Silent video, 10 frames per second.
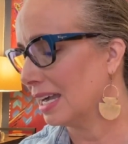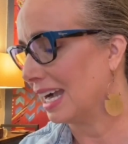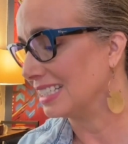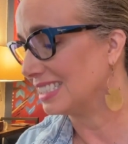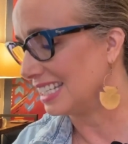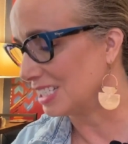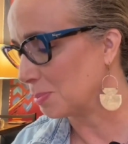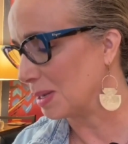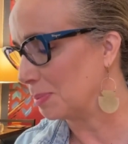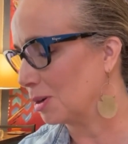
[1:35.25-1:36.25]
I teach
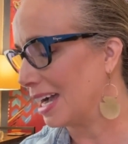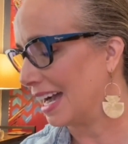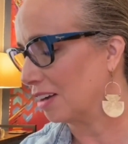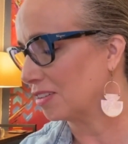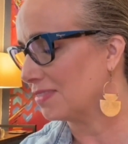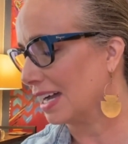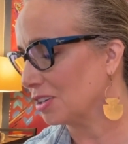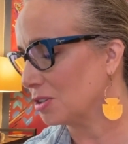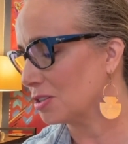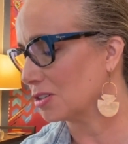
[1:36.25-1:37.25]
people how to
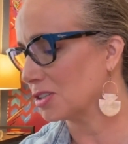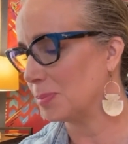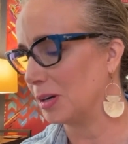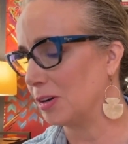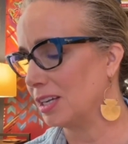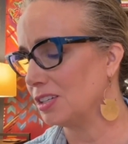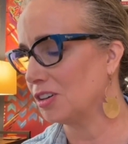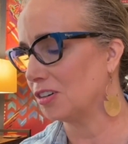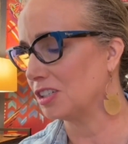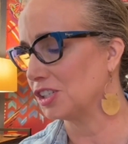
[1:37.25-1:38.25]
value their
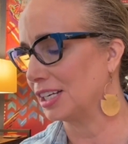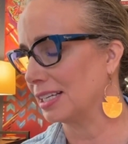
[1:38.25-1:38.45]
spirit-nourishing